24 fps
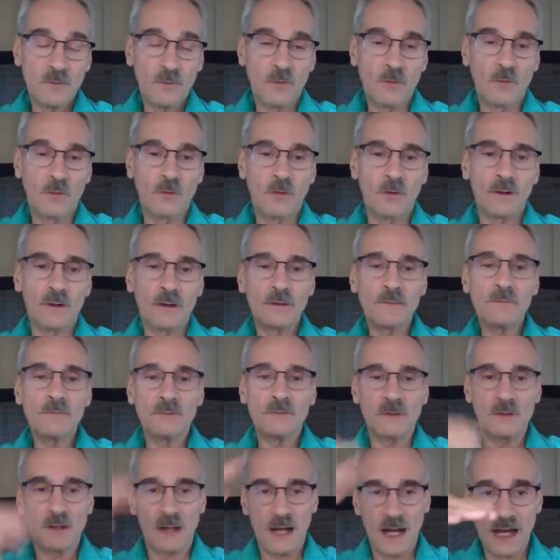or
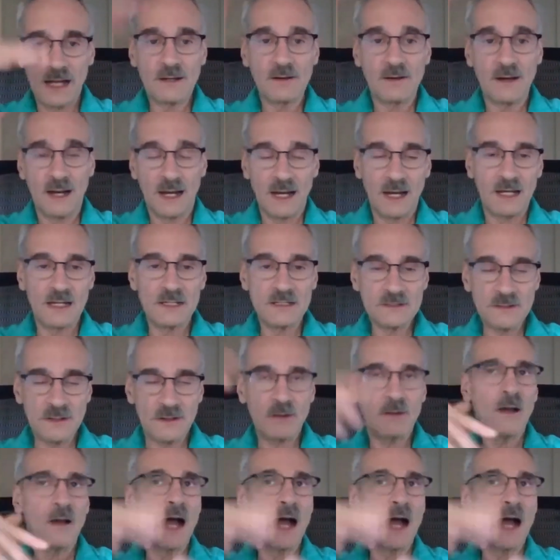higher highs, uh,